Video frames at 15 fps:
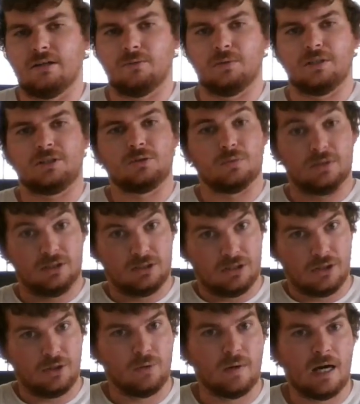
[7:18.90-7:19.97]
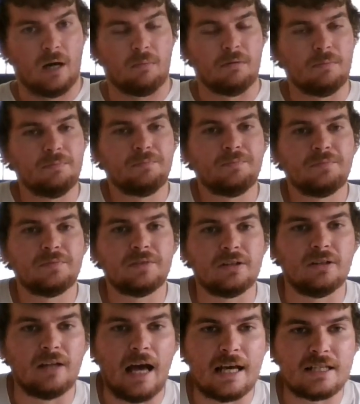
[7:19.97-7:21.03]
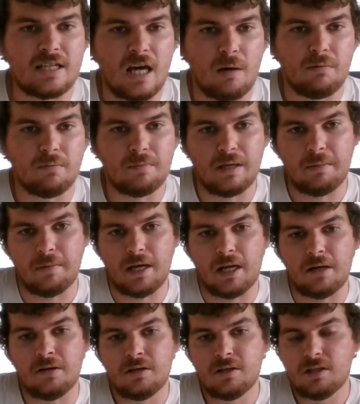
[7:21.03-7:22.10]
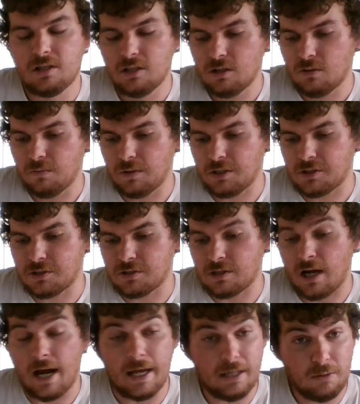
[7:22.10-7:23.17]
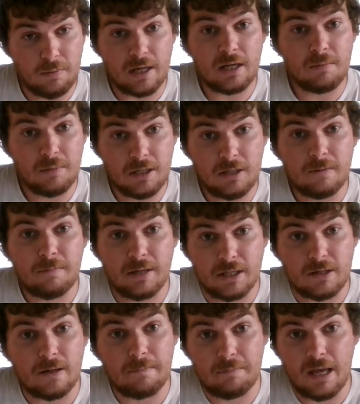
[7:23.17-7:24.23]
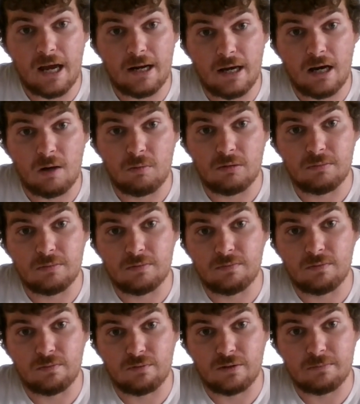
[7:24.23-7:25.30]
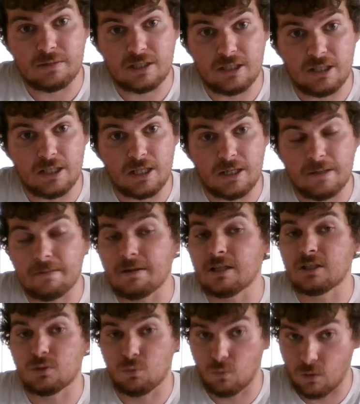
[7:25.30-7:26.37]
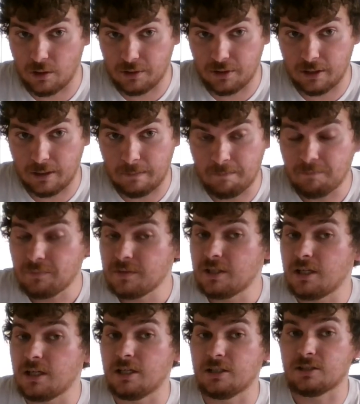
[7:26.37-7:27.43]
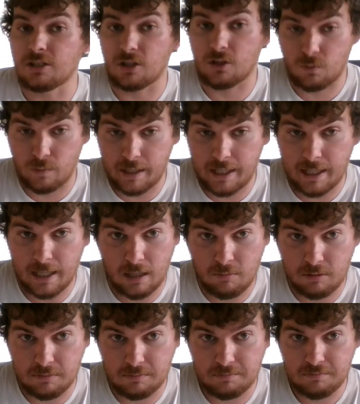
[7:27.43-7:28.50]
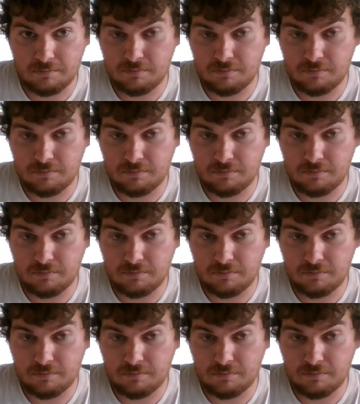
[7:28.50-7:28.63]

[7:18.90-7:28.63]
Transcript: which was the new album, the last album they made, which highly recommend you pick up that album from CD. It's worth it. It is a great album.